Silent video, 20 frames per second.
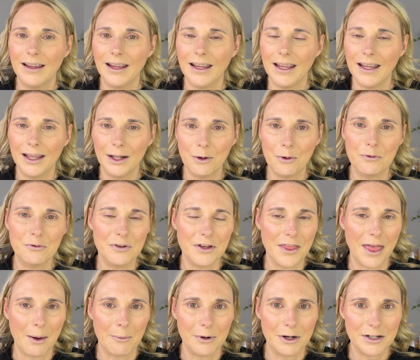and hopefully
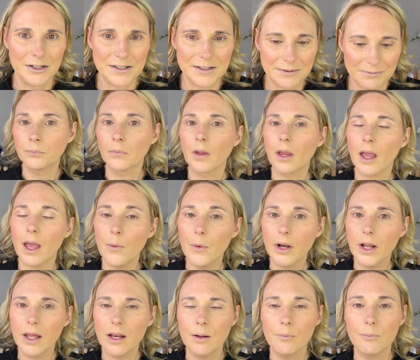that works. I went
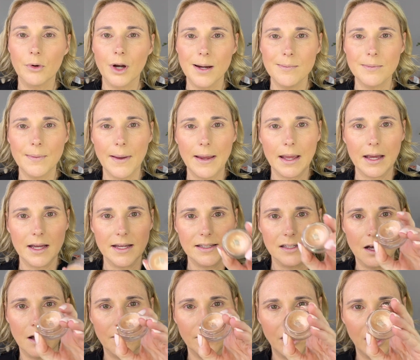ahead and primed my eyes
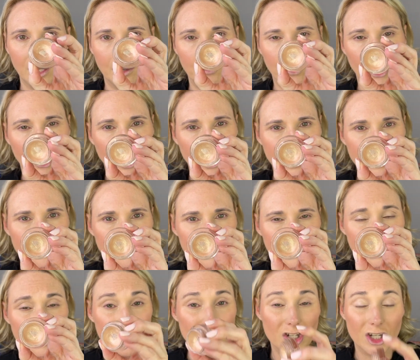off camera. I used
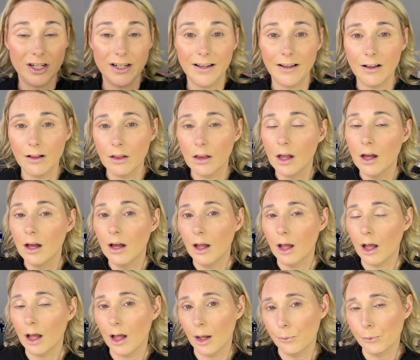the Chanel
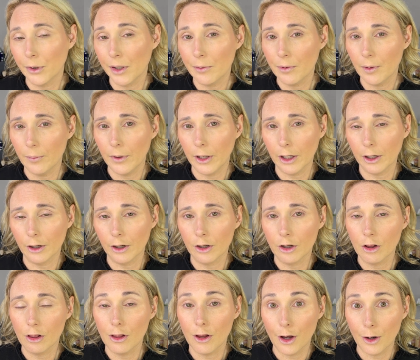Ombre Premier
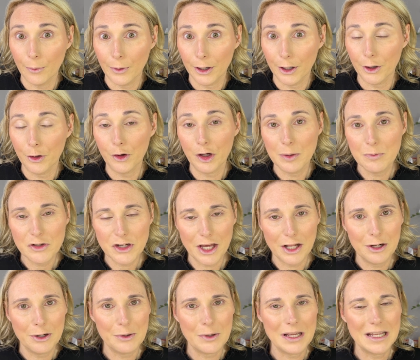Longwear Cream
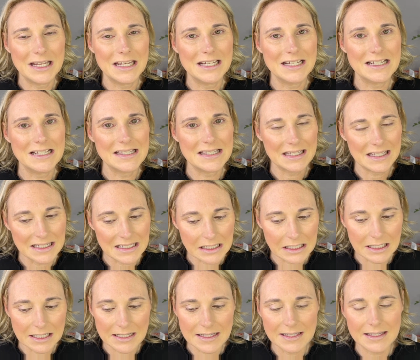Shadow in
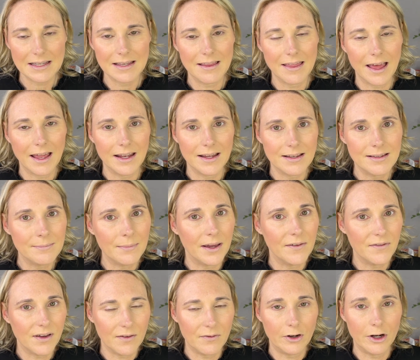Skintalins. That is my
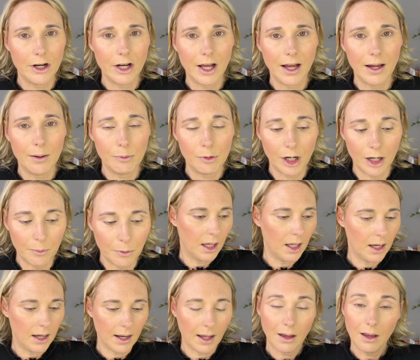favorite eye primer.
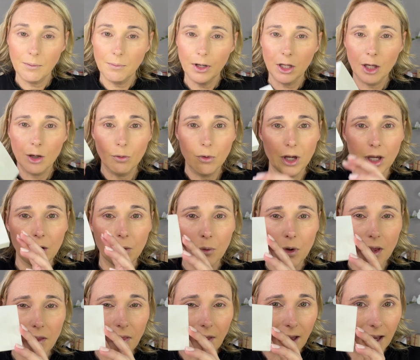And now I'm going to go in
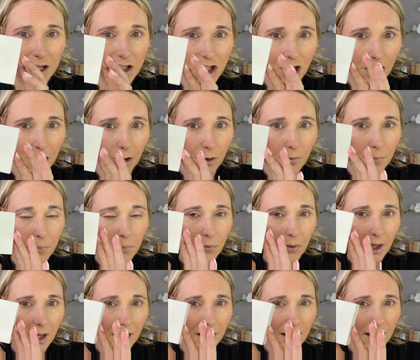with eyeshadow.
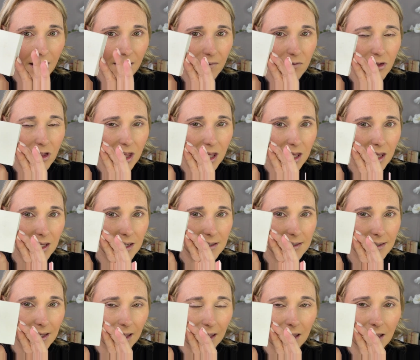I have the
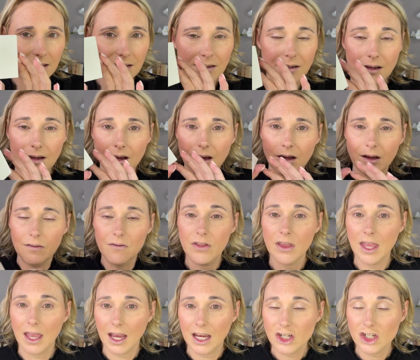second of
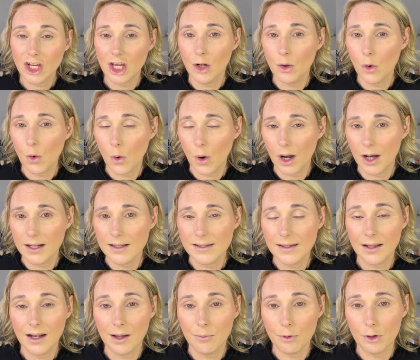the eyeshadow quads
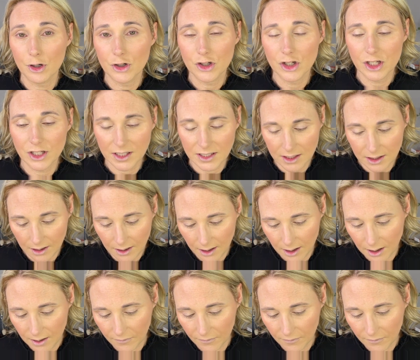that I purchased uh,